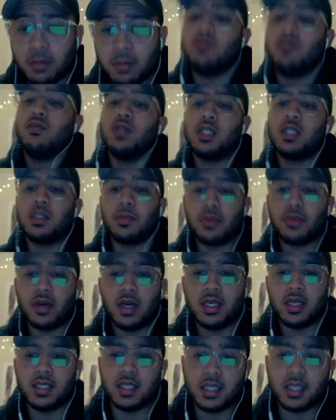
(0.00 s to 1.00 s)
really
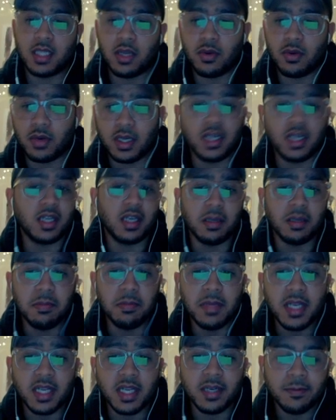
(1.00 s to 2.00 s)
surprised that they were getting
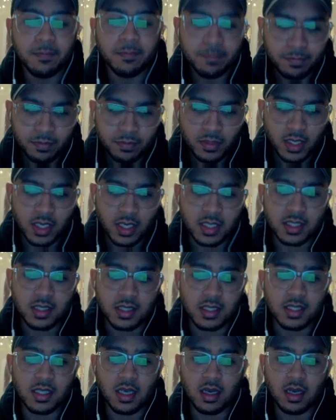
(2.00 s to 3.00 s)
admitted into
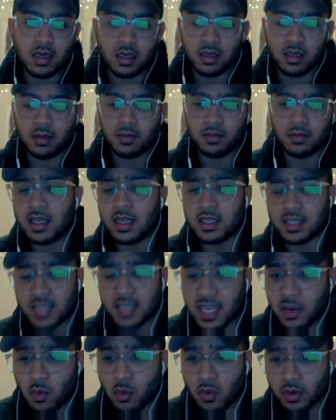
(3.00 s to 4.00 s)
these
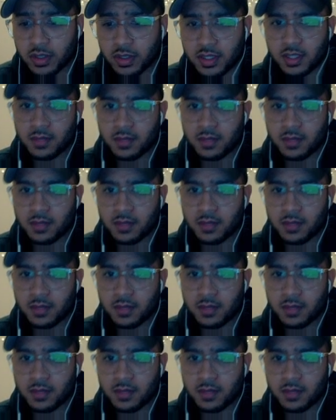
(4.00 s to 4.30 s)
psych wards.